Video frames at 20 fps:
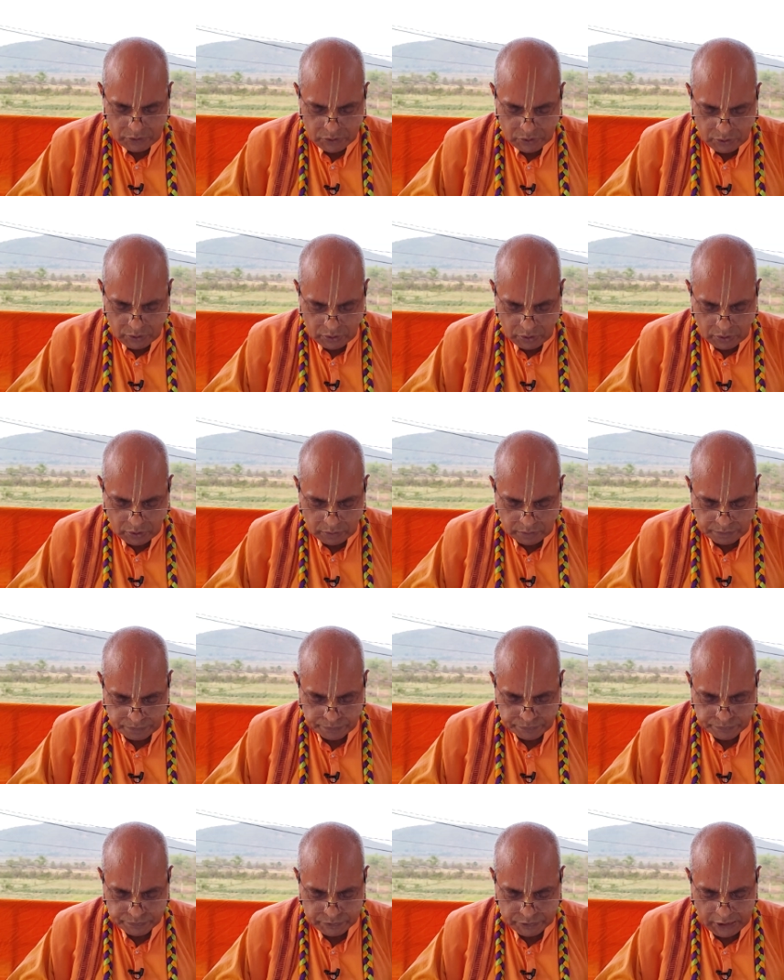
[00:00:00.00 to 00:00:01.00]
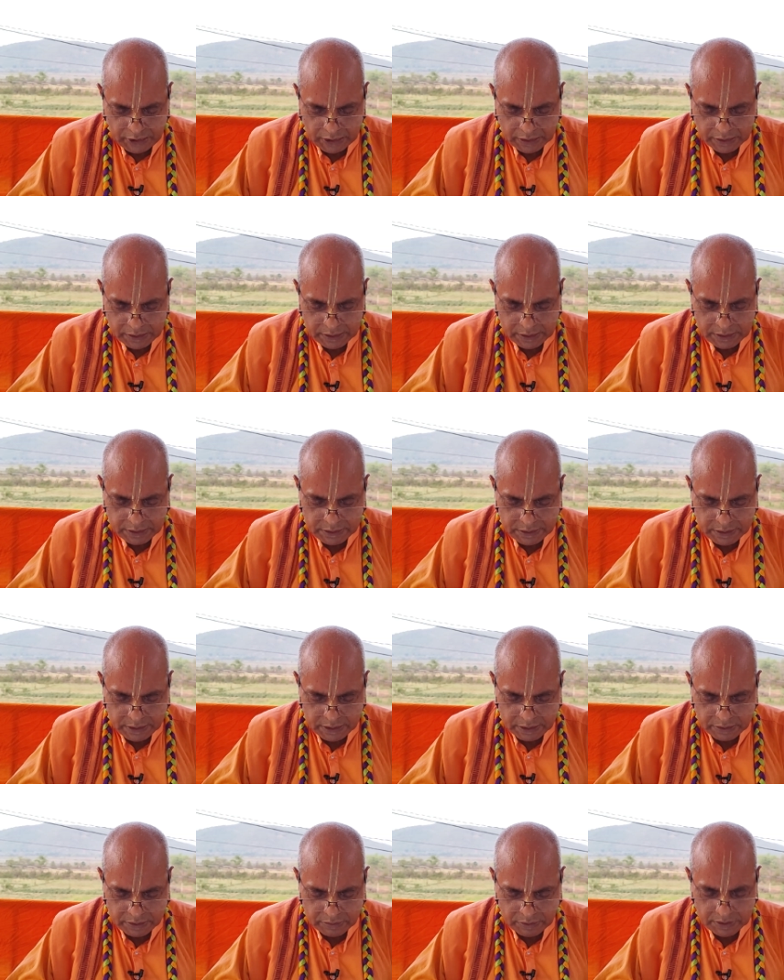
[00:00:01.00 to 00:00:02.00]
So that
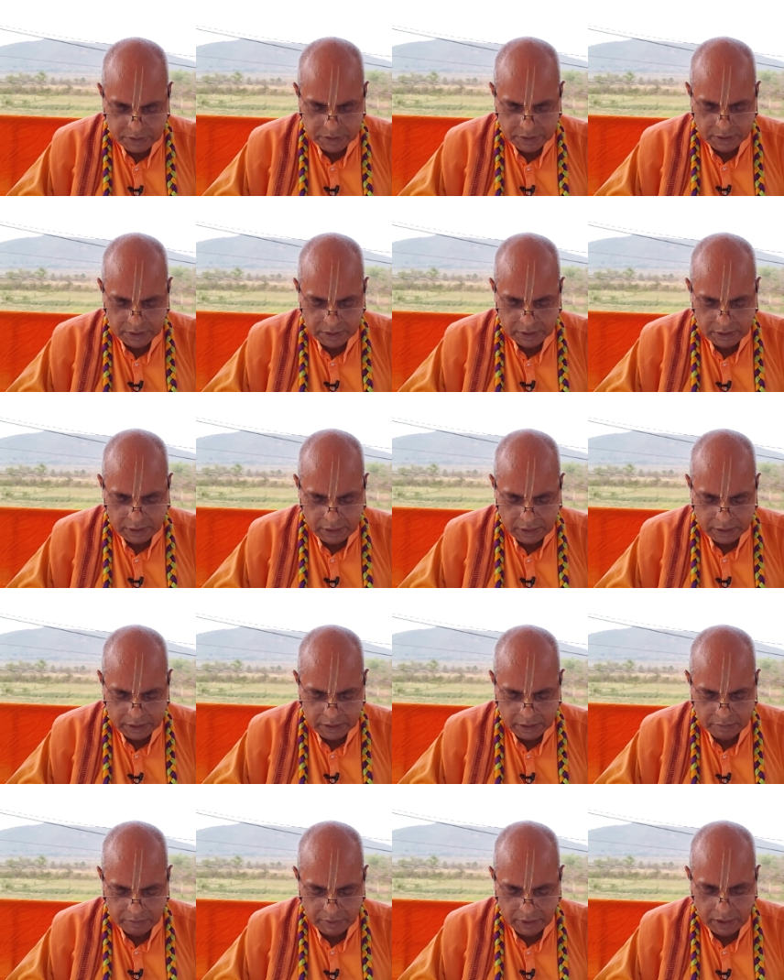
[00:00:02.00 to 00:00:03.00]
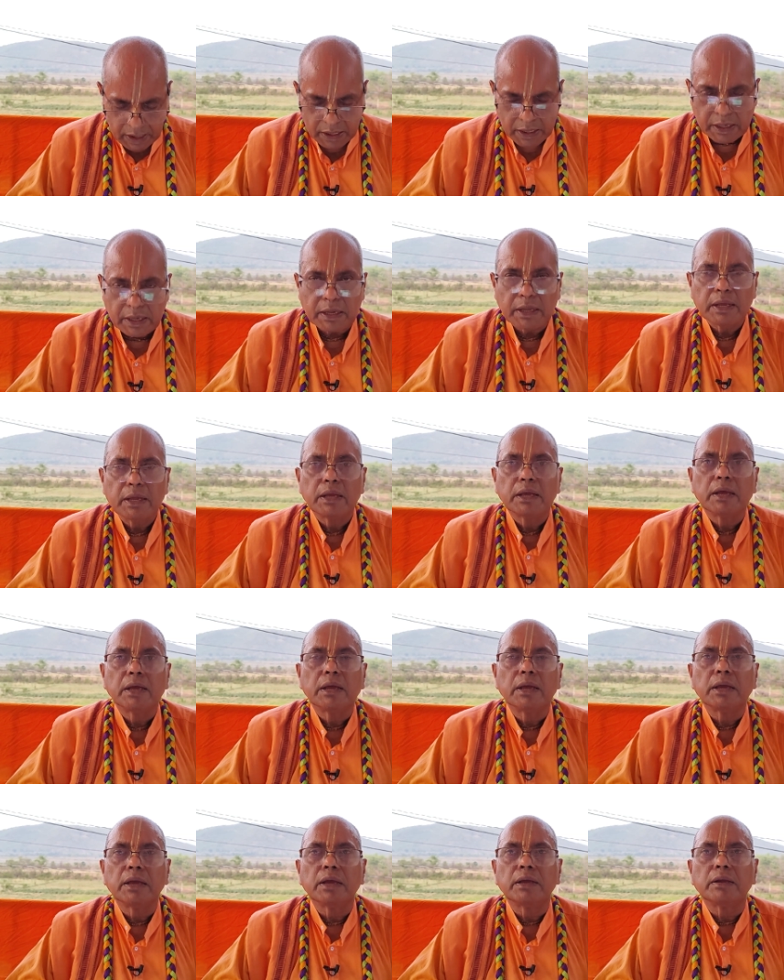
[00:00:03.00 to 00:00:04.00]
incident was narrated by
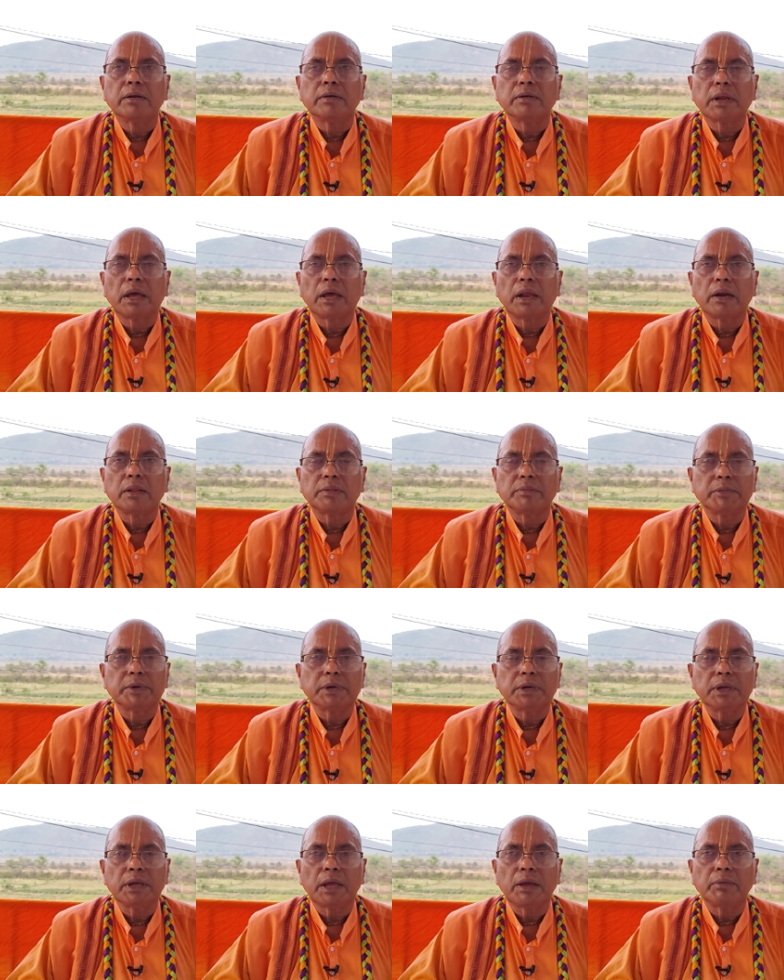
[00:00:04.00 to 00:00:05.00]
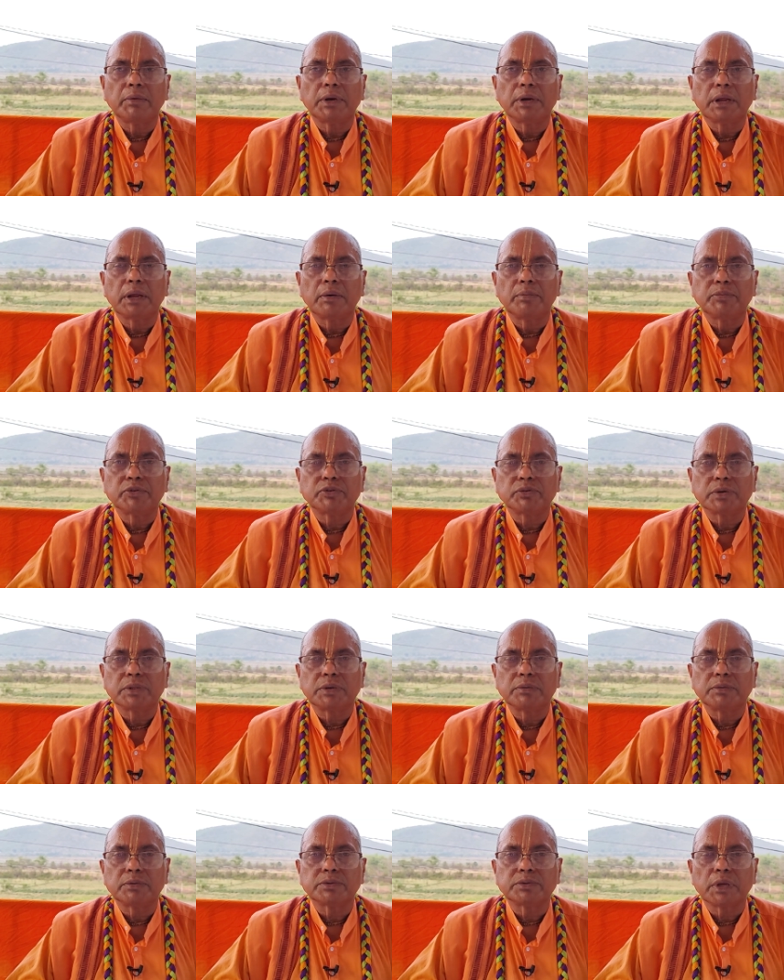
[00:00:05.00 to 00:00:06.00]
Narada Muni,
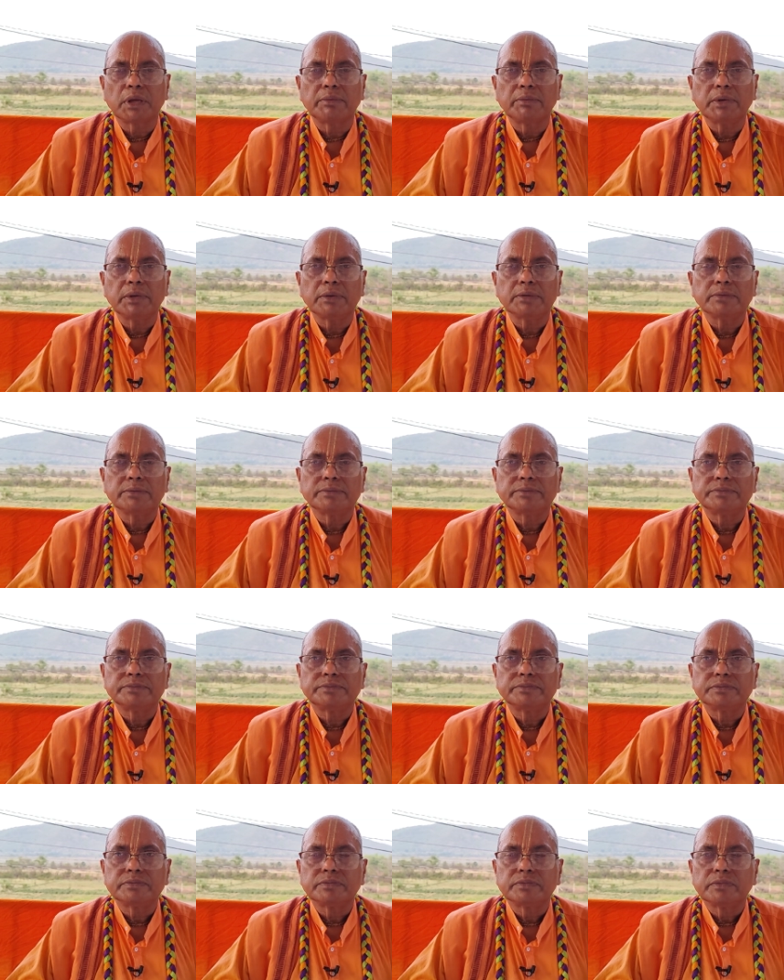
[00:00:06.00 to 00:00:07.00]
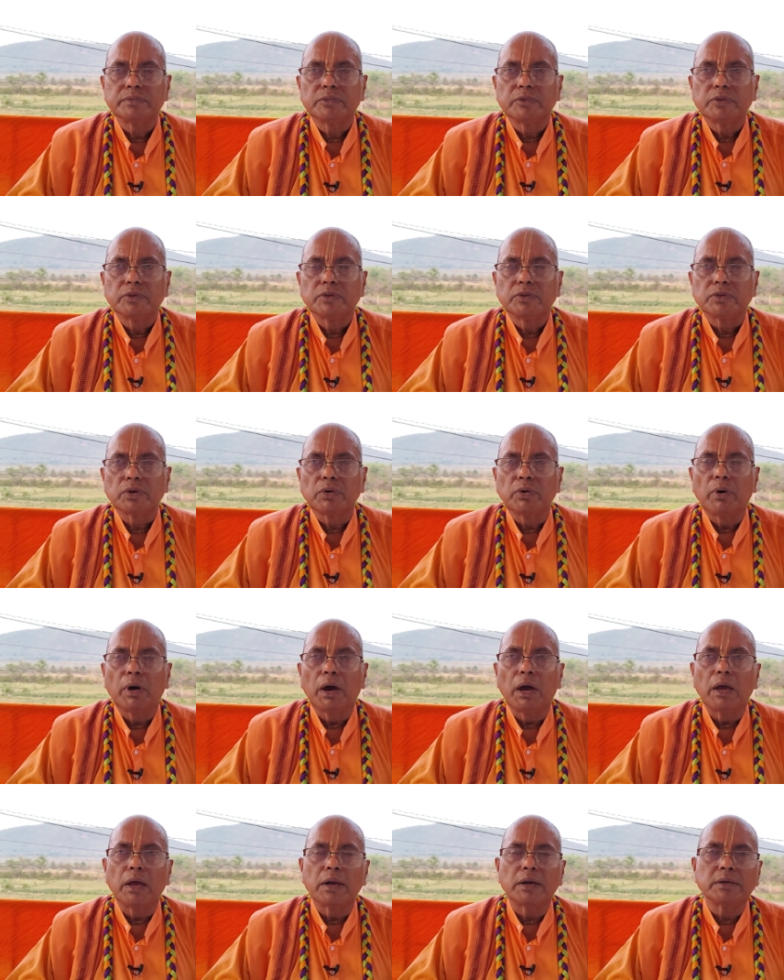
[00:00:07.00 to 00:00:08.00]
Sukadeva Goswami. So
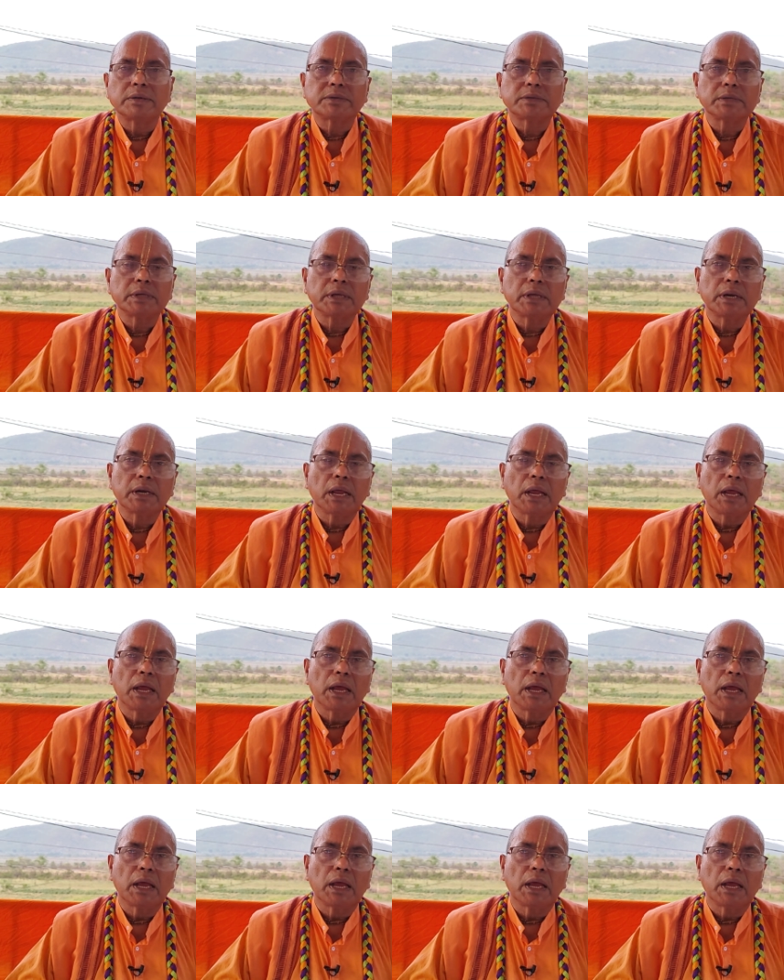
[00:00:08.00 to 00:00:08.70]
once in